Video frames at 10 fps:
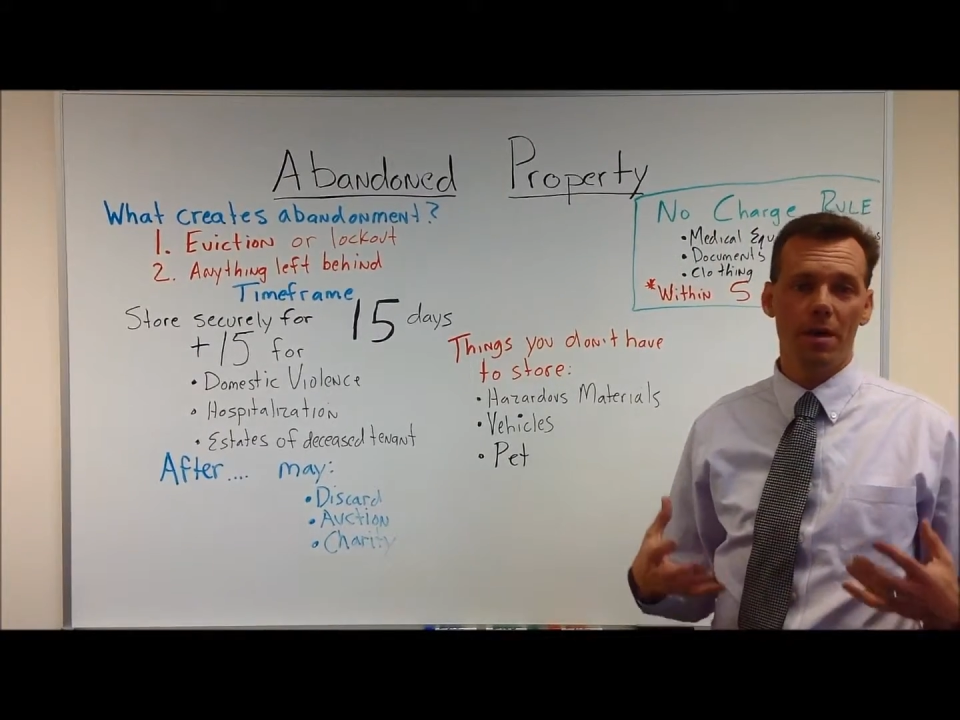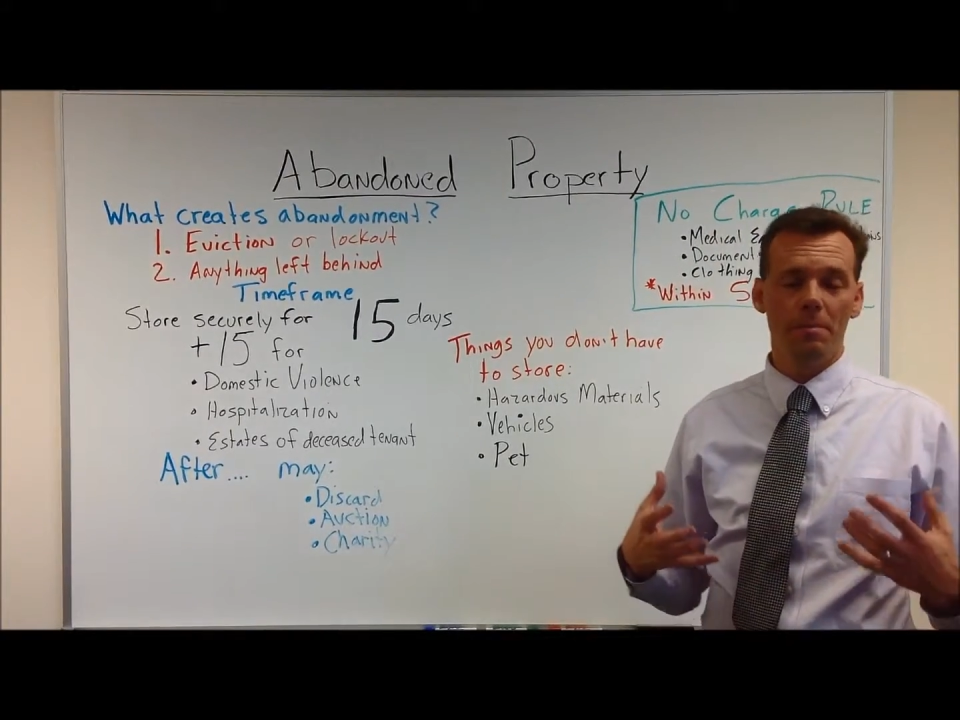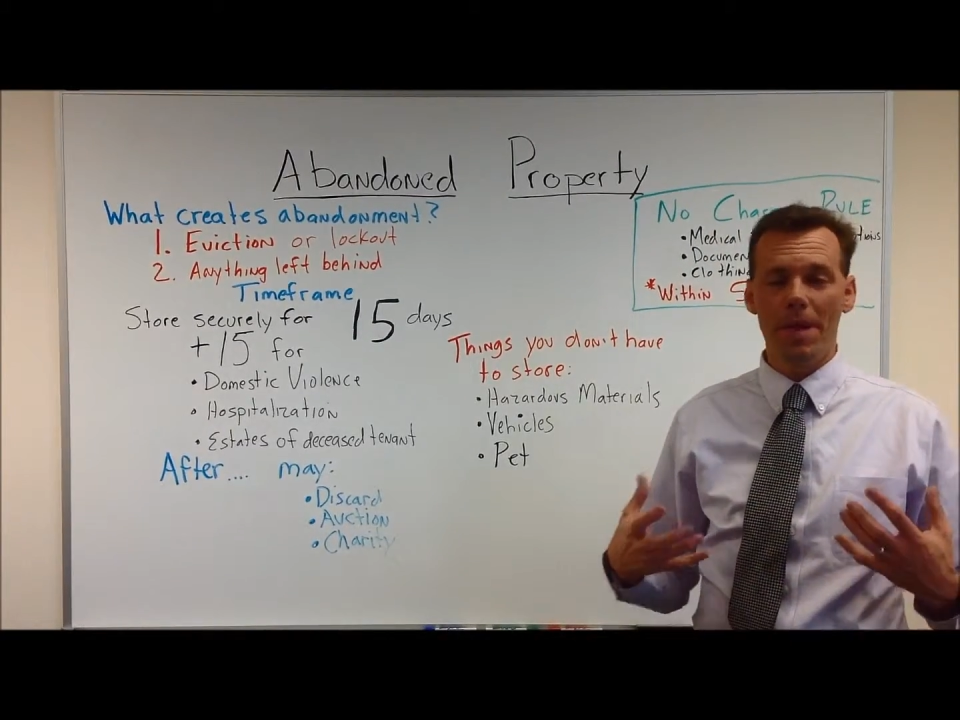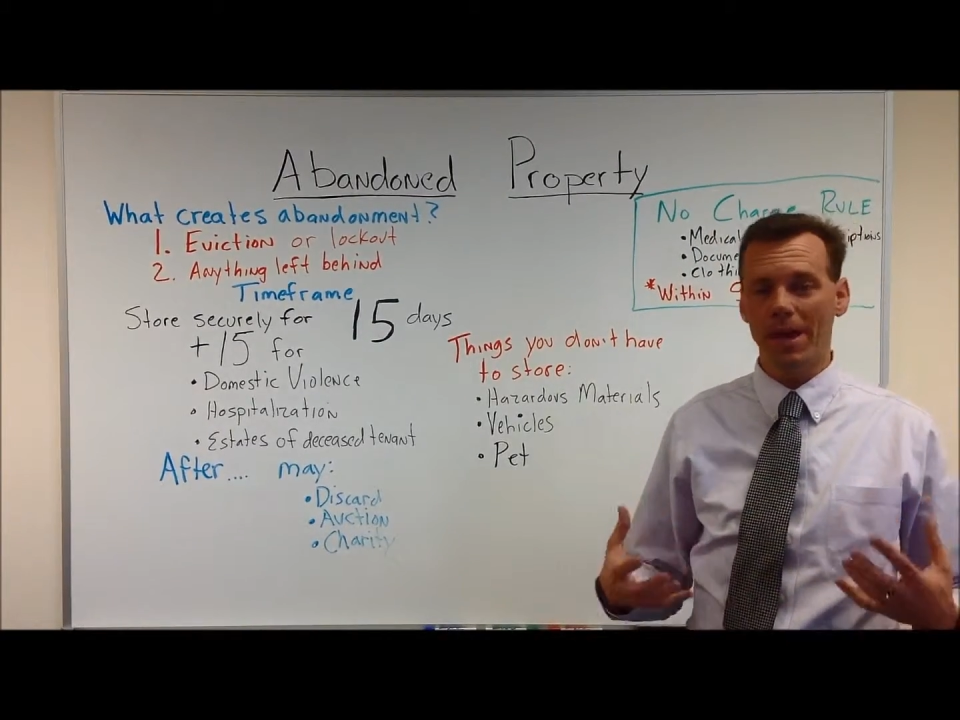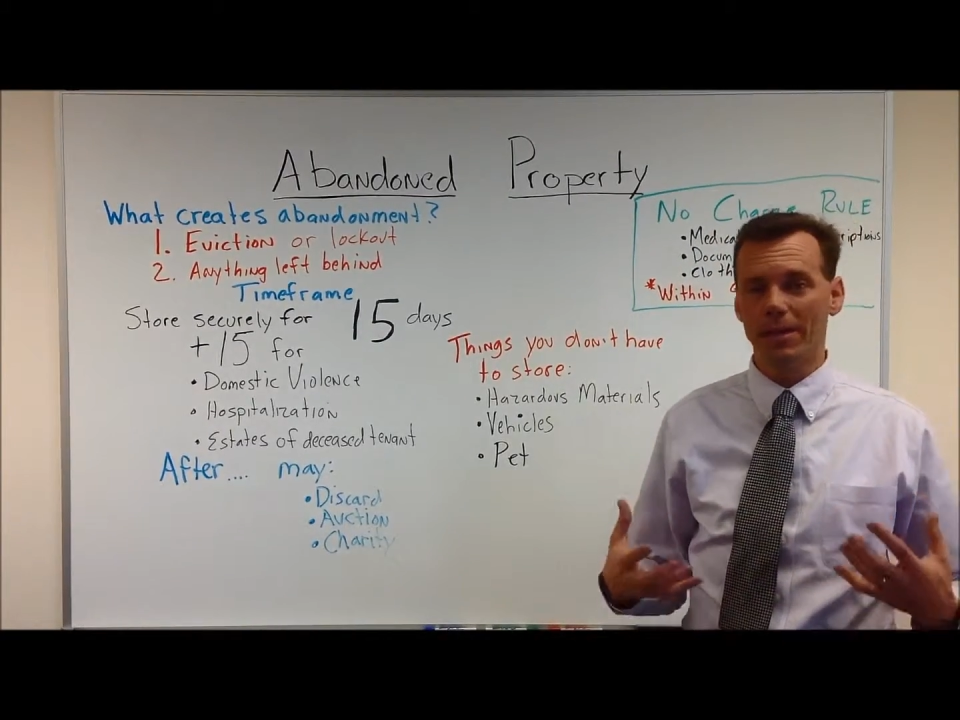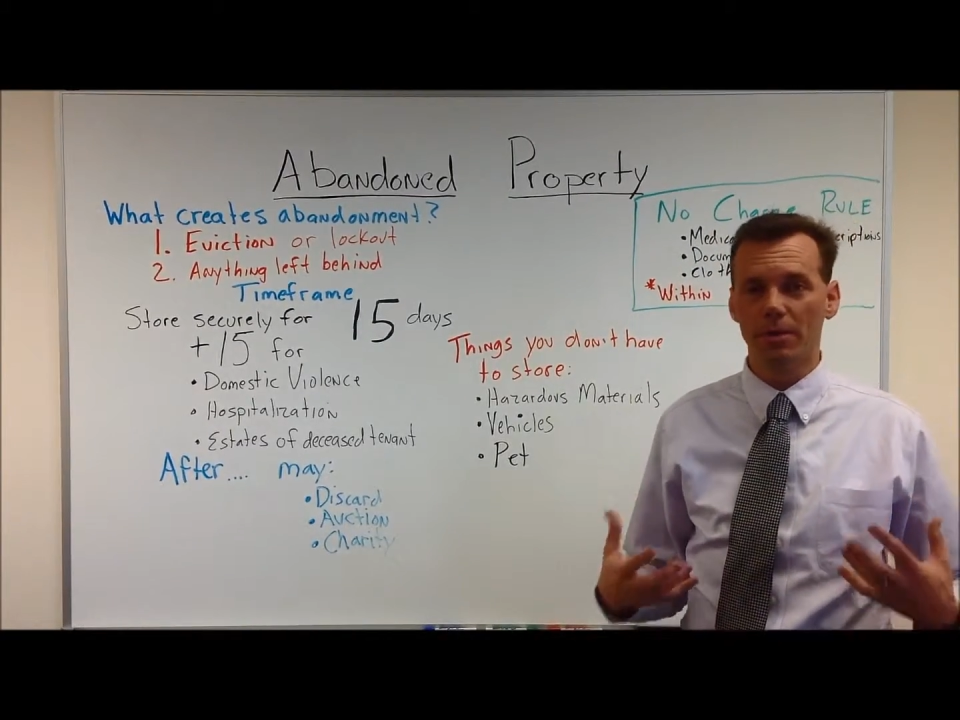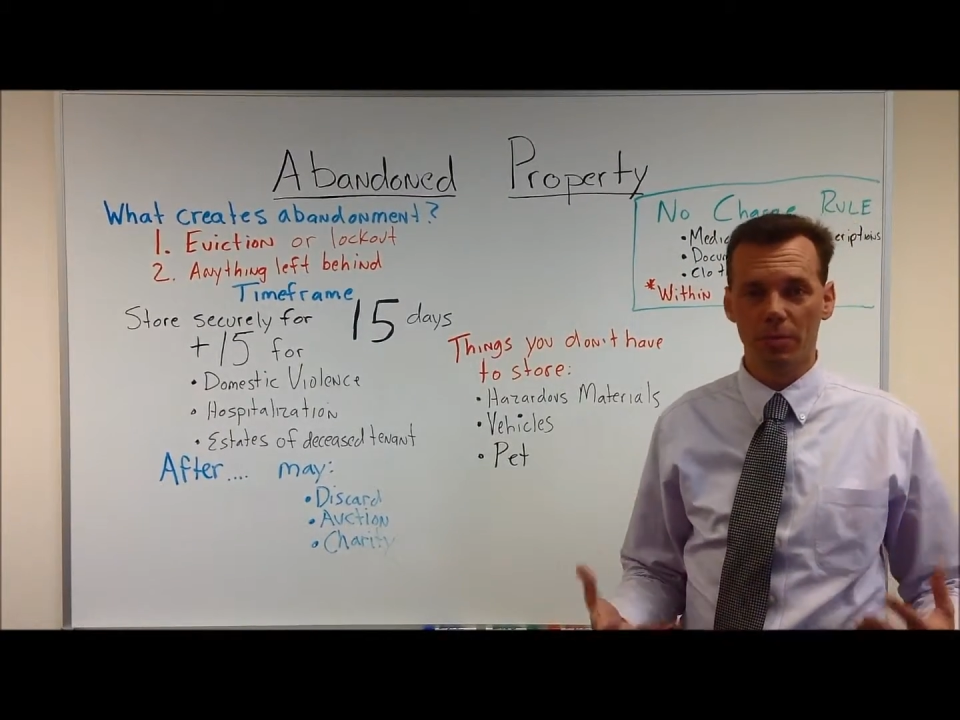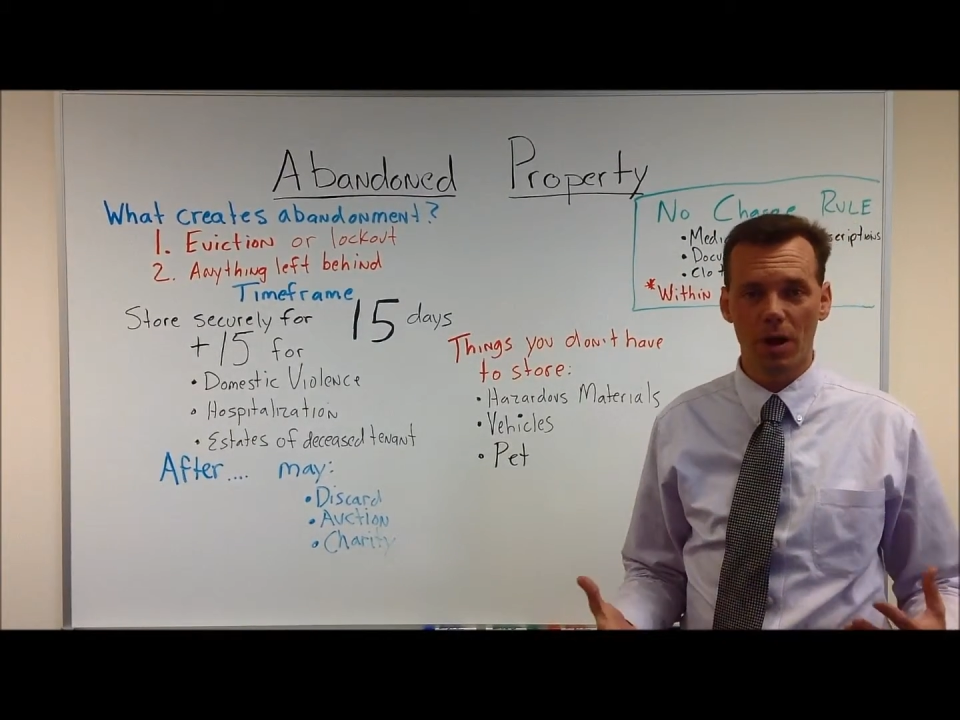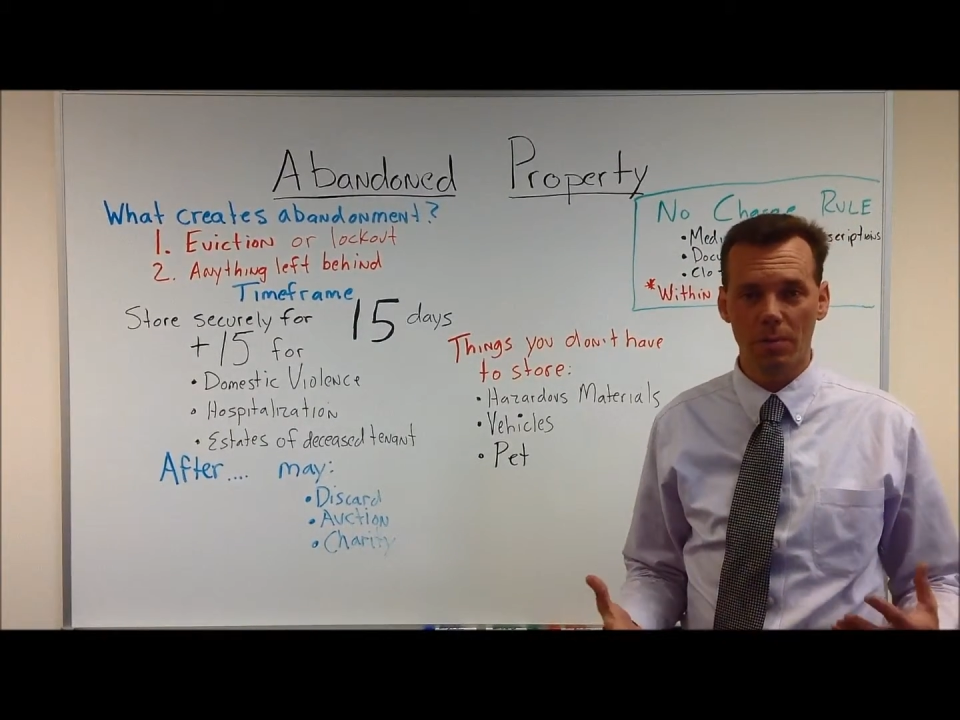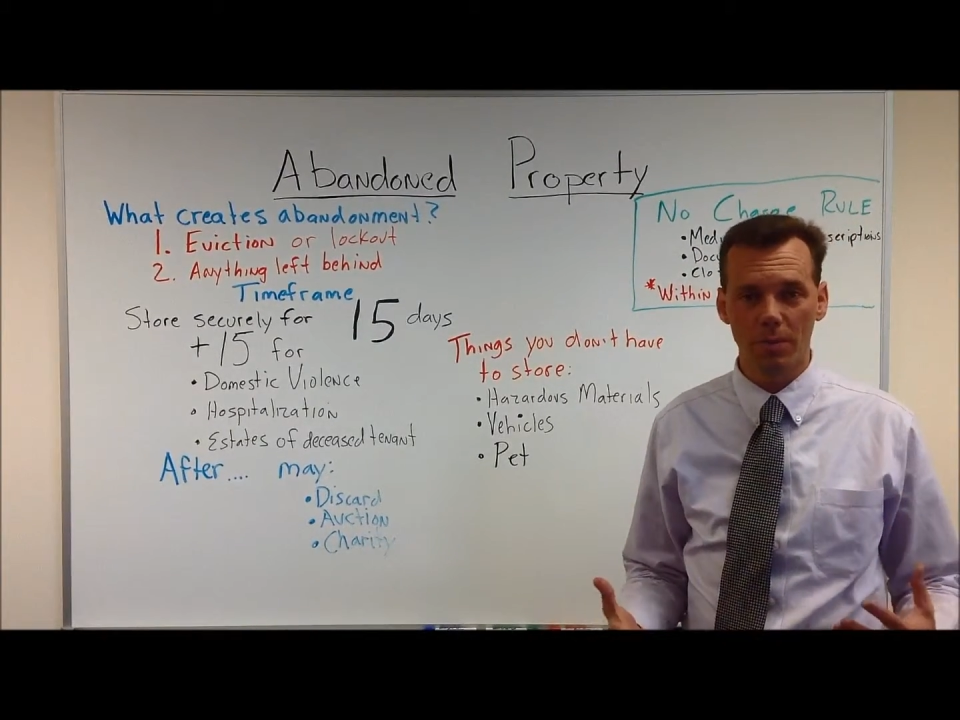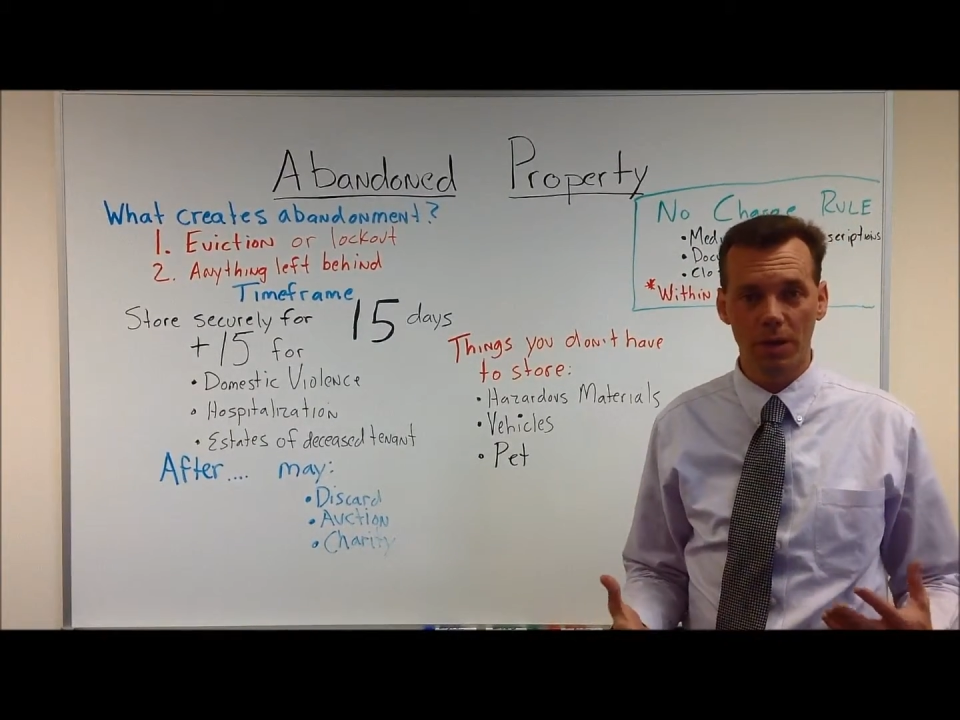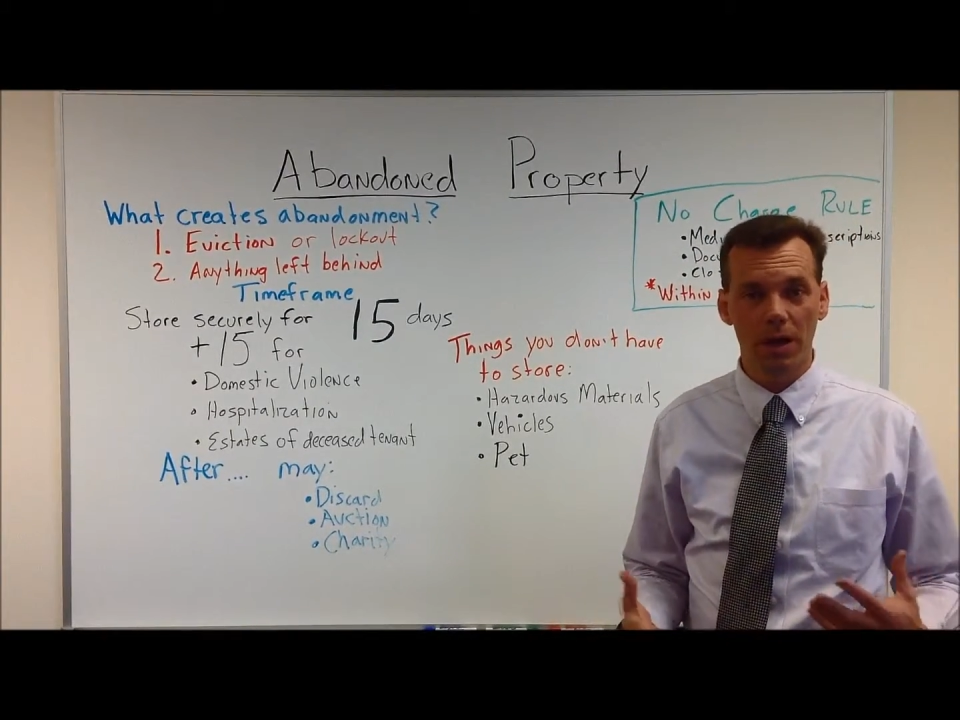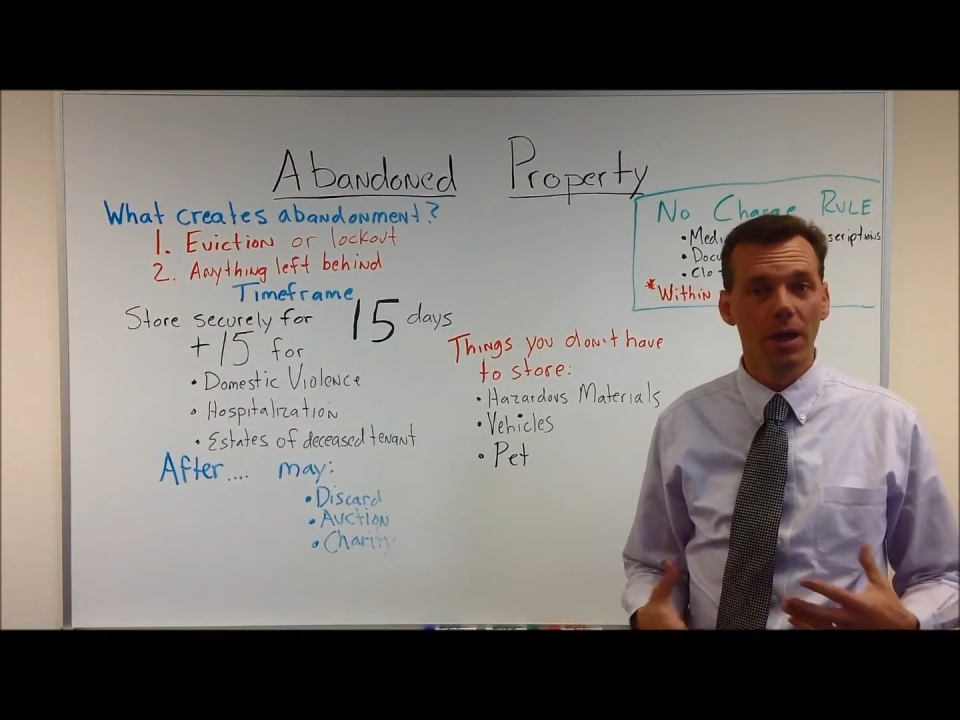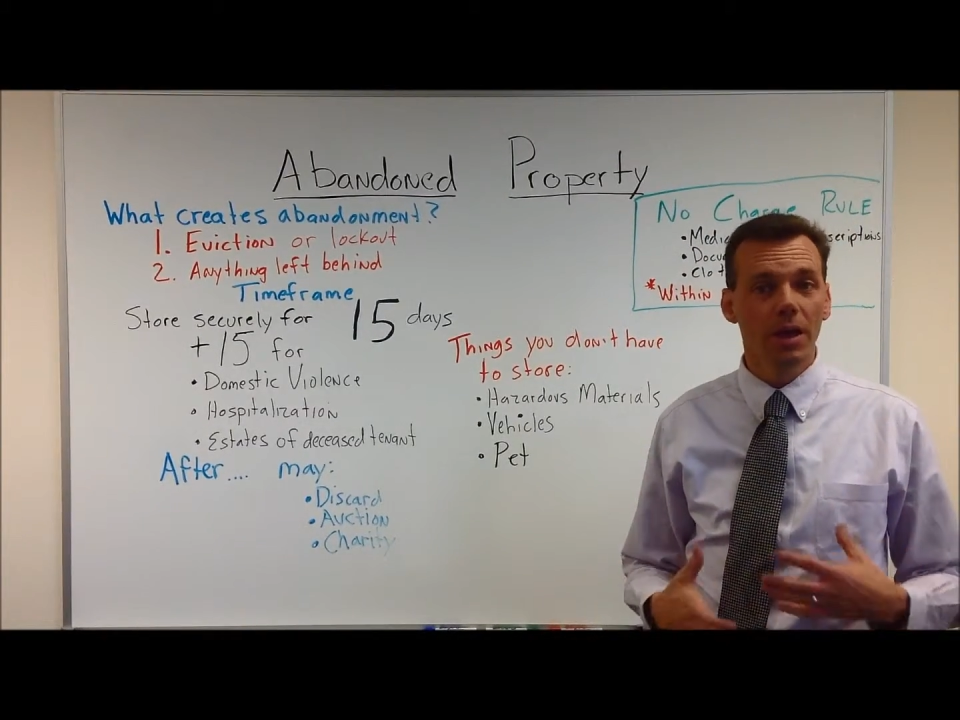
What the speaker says: abandoned property.